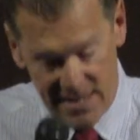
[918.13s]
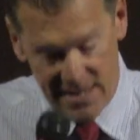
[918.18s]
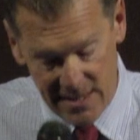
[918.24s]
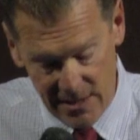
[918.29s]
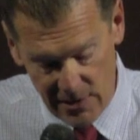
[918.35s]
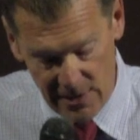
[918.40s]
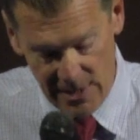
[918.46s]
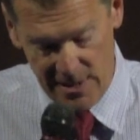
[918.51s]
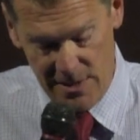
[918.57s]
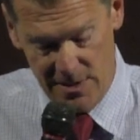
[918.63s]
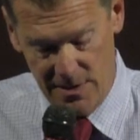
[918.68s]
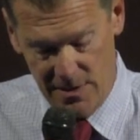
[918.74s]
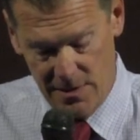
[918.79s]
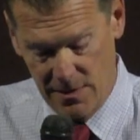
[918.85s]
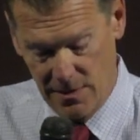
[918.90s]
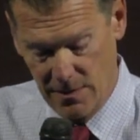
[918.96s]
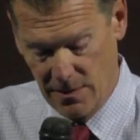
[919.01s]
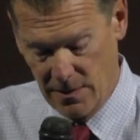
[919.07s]

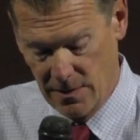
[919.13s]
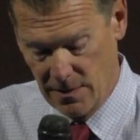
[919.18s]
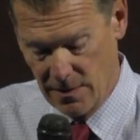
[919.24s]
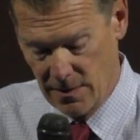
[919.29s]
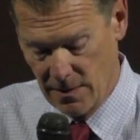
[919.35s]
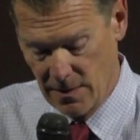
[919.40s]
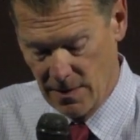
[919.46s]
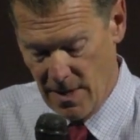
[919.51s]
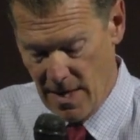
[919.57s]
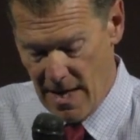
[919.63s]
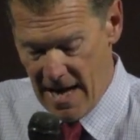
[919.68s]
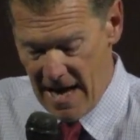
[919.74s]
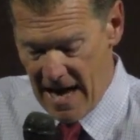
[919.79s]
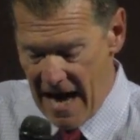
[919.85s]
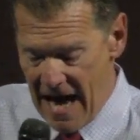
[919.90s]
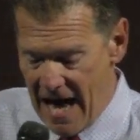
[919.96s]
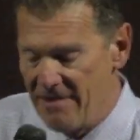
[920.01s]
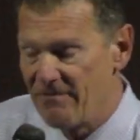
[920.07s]
serious.
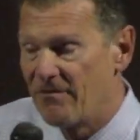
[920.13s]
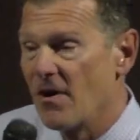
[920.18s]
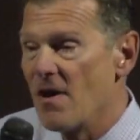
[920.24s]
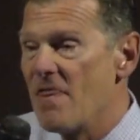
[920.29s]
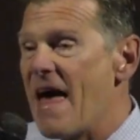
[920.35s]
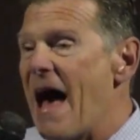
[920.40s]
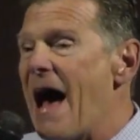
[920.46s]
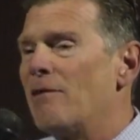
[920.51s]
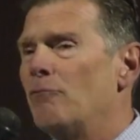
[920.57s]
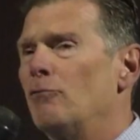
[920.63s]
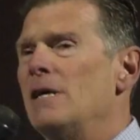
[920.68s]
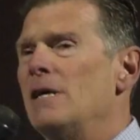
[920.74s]
And for that